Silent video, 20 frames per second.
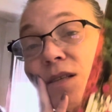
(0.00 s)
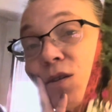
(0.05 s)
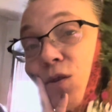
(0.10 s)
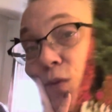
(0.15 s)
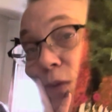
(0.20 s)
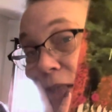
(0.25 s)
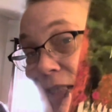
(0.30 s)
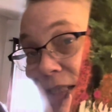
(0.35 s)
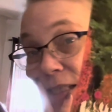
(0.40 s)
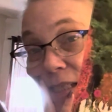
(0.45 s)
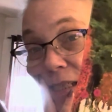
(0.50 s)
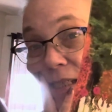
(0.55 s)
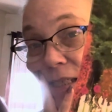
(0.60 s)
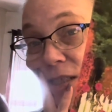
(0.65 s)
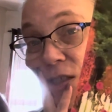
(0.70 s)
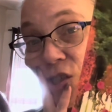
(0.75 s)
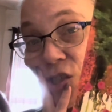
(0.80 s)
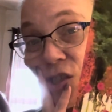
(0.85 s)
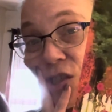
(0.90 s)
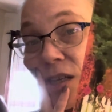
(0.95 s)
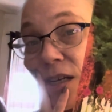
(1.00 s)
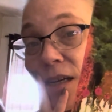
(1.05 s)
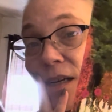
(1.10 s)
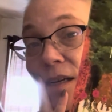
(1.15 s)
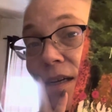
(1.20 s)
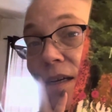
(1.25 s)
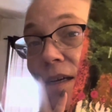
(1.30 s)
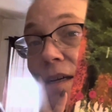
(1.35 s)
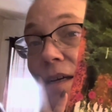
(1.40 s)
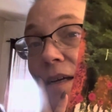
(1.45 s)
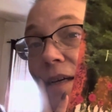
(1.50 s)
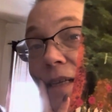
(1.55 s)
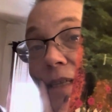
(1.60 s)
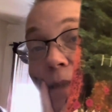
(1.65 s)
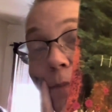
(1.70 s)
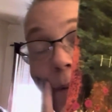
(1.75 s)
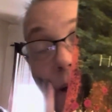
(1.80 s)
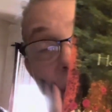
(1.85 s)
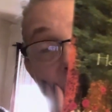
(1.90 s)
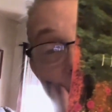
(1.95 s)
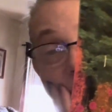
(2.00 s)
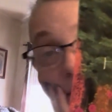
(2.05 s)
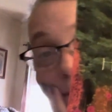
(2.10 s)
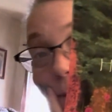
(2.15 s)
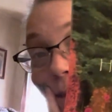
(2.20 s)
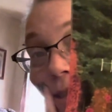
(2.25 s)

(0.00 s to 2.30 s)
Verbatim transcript: quick stitch. It's by Amy